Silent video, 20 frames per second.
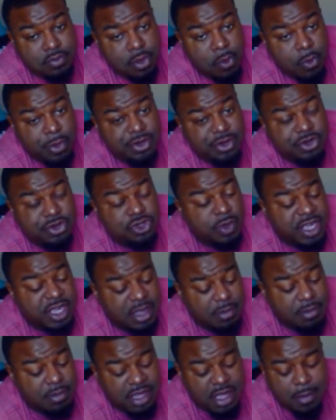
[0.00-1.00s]
Windows
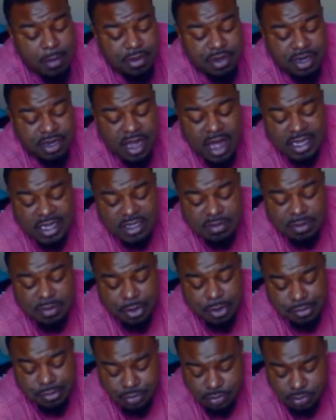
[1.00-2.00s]
waking me up in the hospital.